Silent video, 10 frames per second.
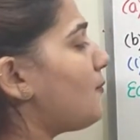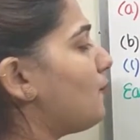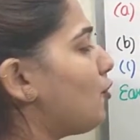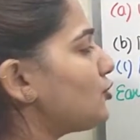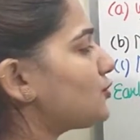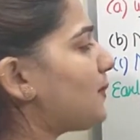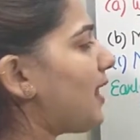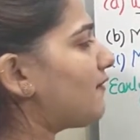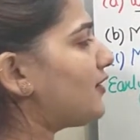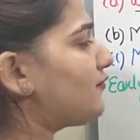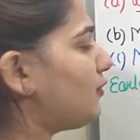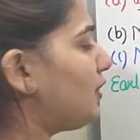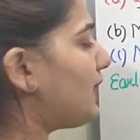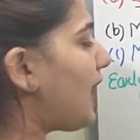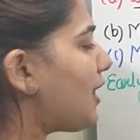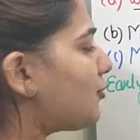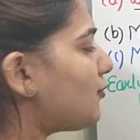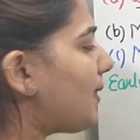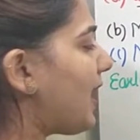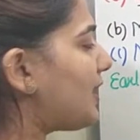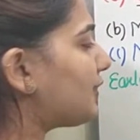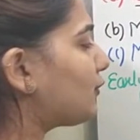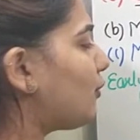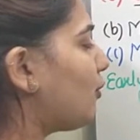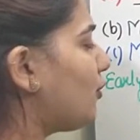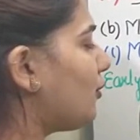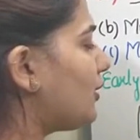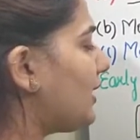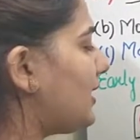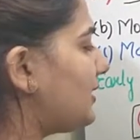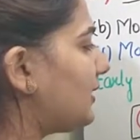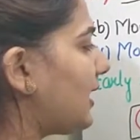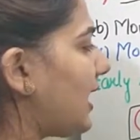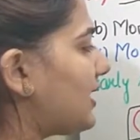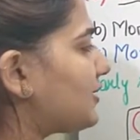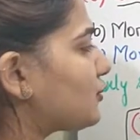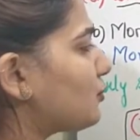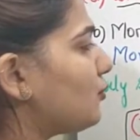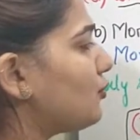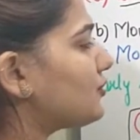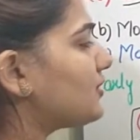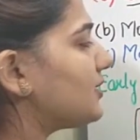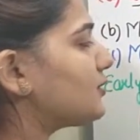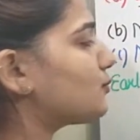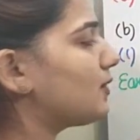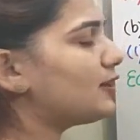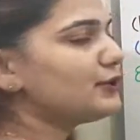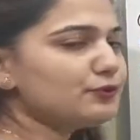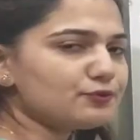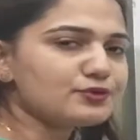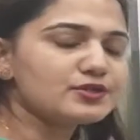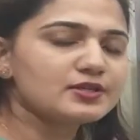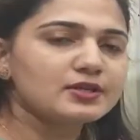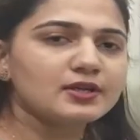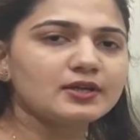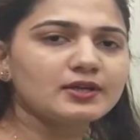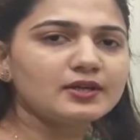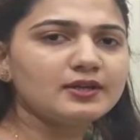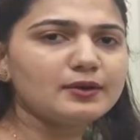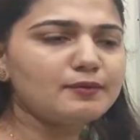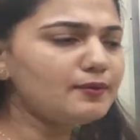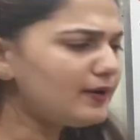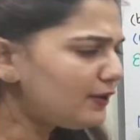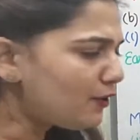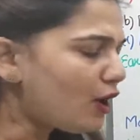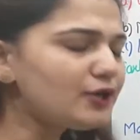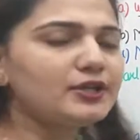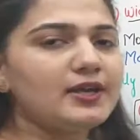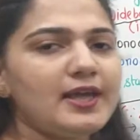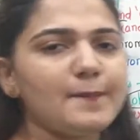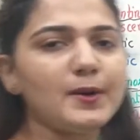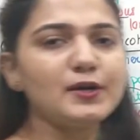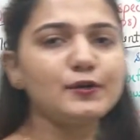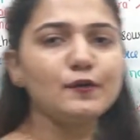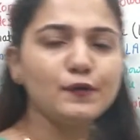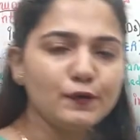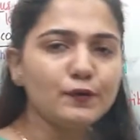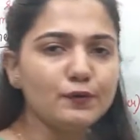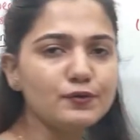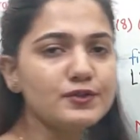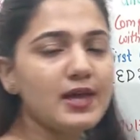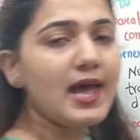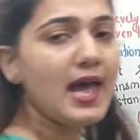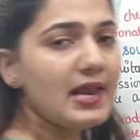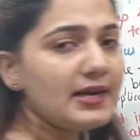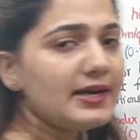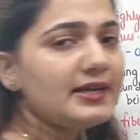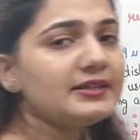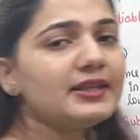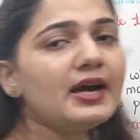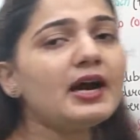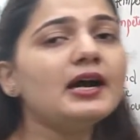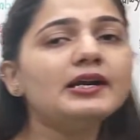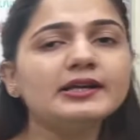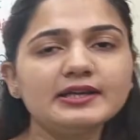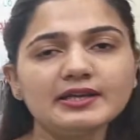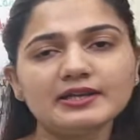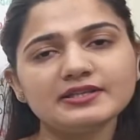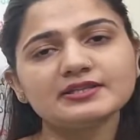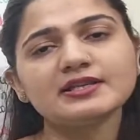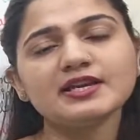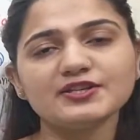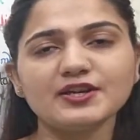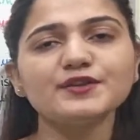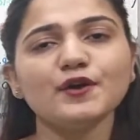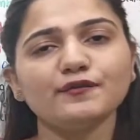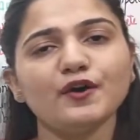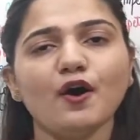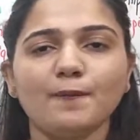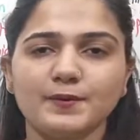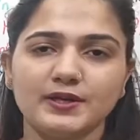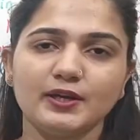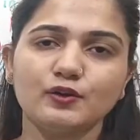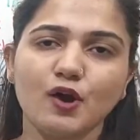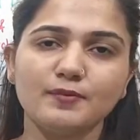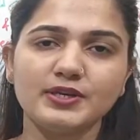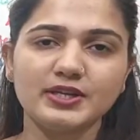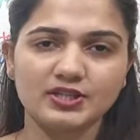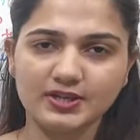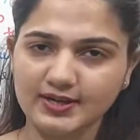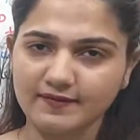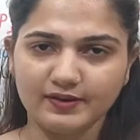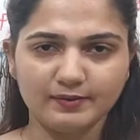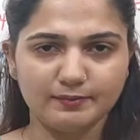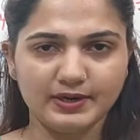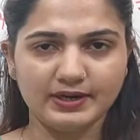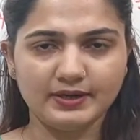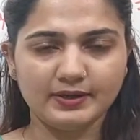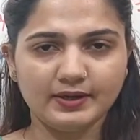most powerful narrow band coherent light sources were used. We were not able to use the LED in the early stages of the optical communication development.